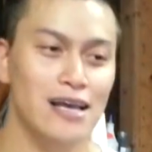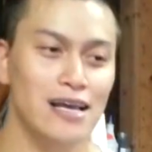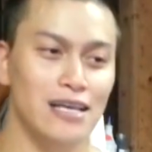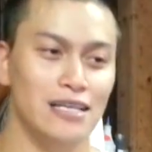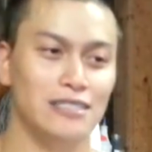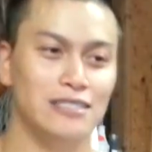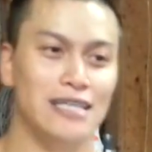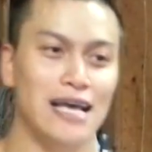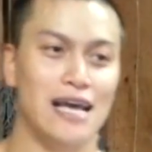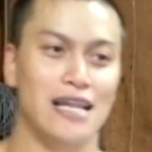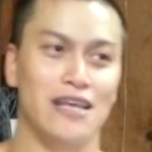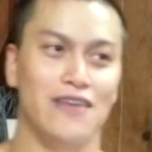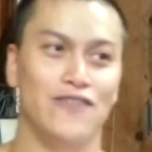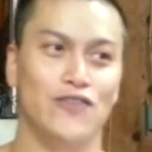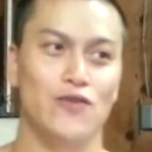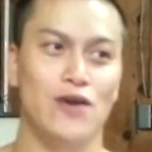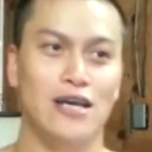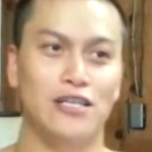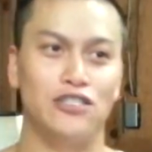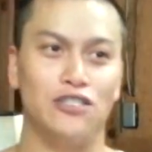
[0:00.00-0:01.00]
is that if
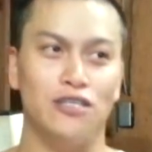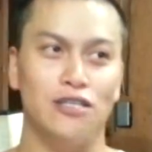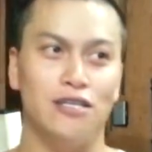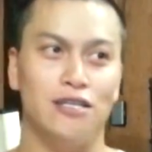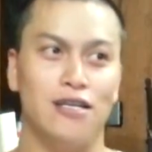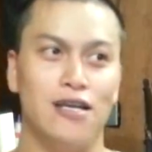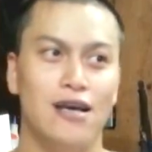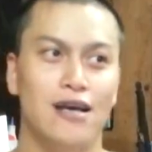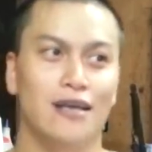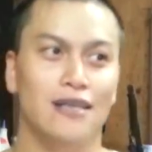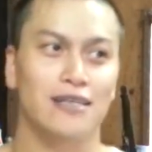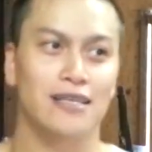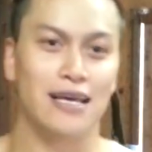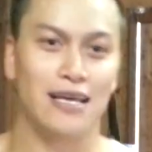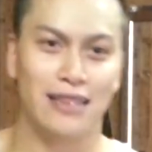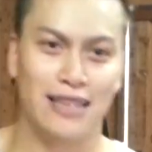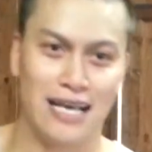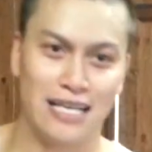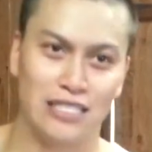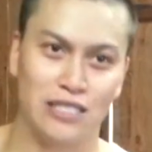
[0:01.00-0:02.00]
you actually
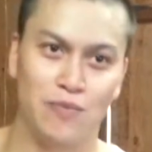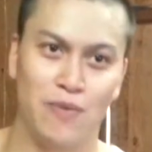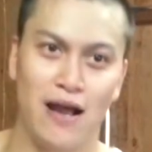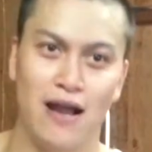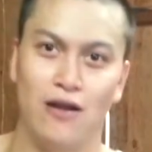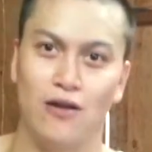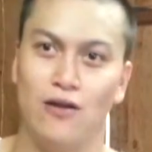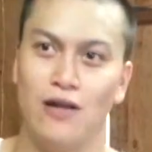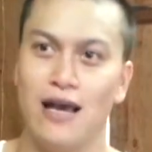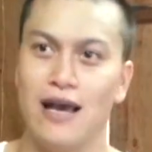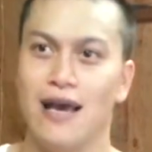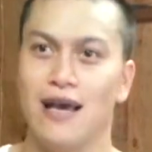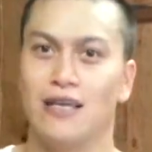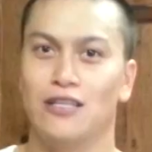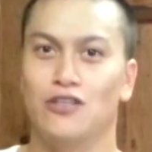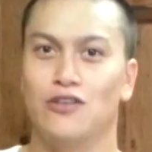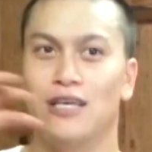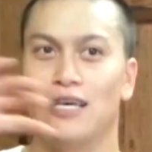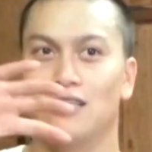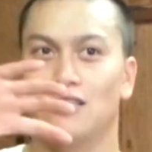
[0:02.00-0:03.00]
get that spiral
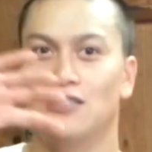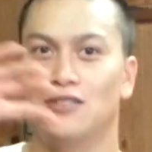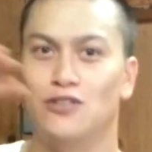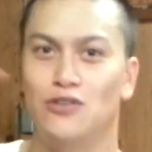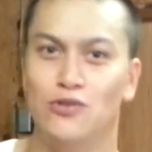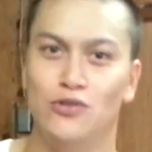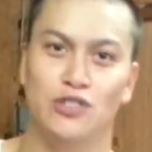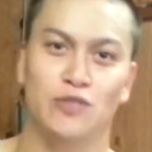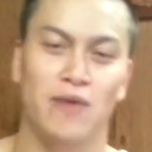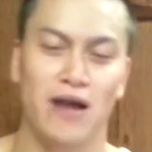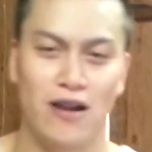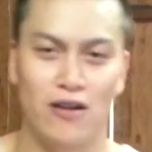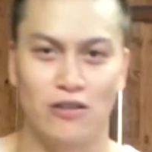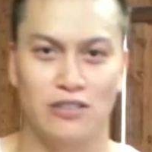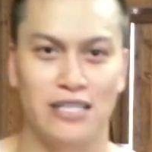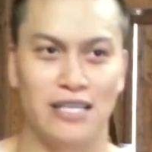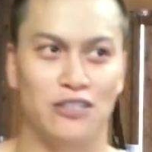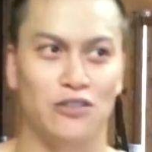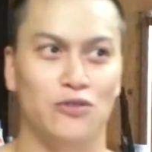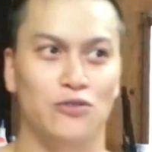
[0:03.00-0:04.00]
and you get 2
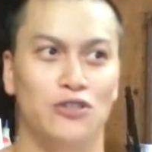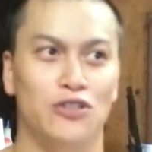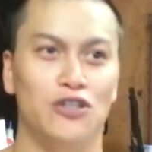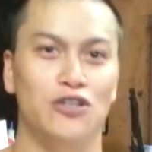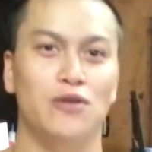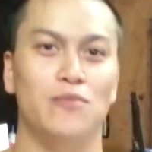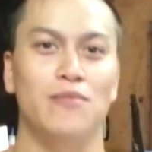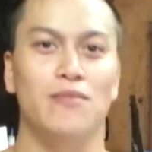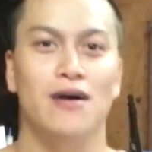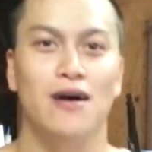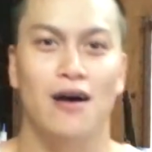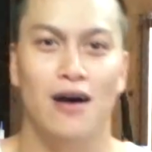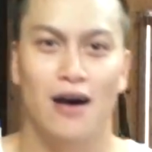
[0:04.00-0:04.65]
spirals and you turn them